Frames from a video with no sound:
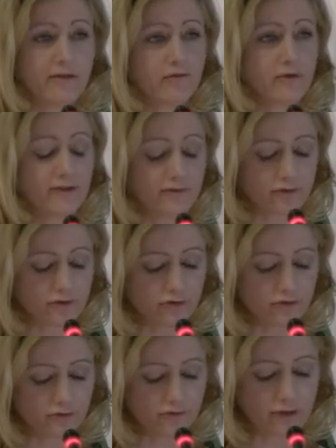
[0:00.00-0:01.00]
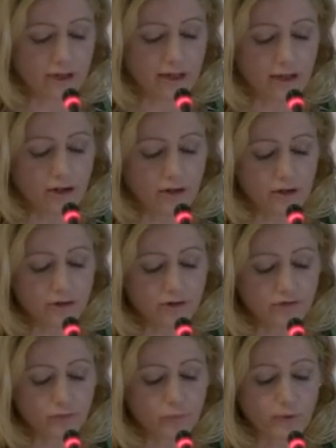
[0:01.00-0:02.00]
Research
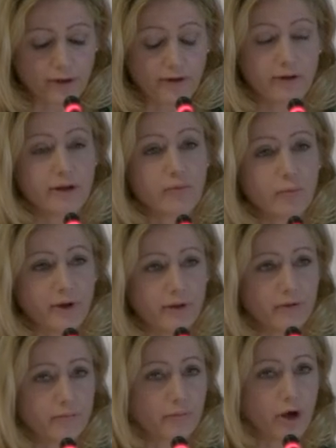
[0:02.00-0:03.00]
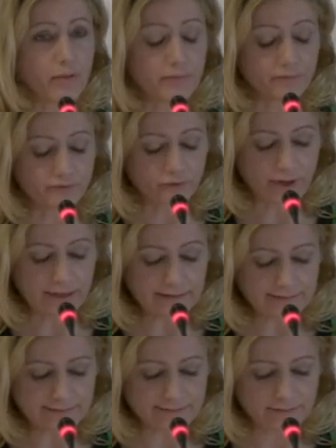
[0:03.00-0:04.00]
alerts where and when problems
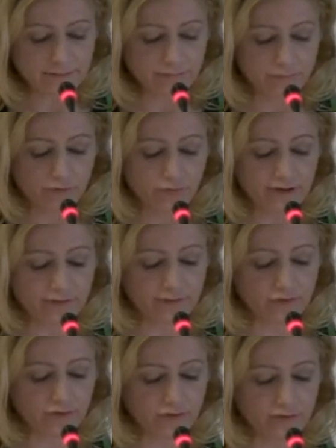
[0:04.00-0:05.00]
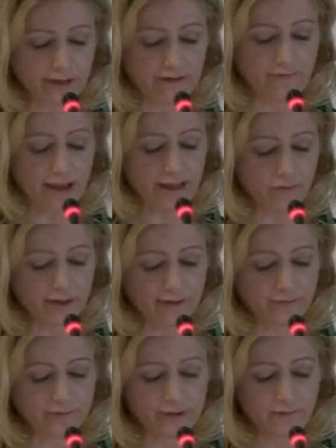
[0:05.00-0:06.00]
arise, but research
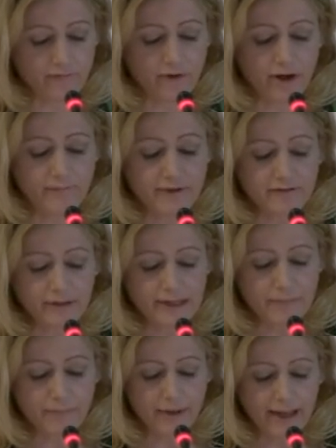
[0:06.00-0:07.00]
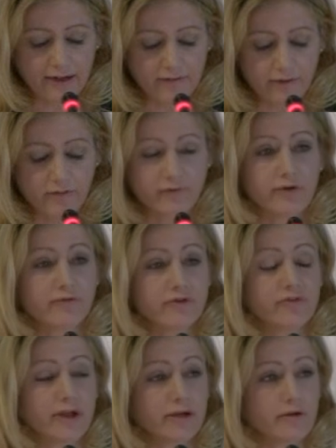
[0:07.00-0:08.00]
evaluates environmental impacts of
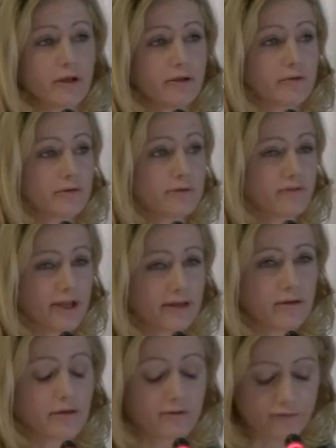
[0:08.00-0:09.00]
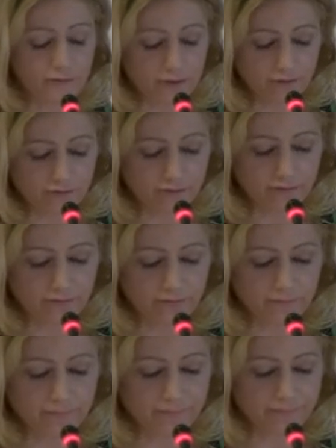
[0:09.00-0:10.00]
different technical solutions.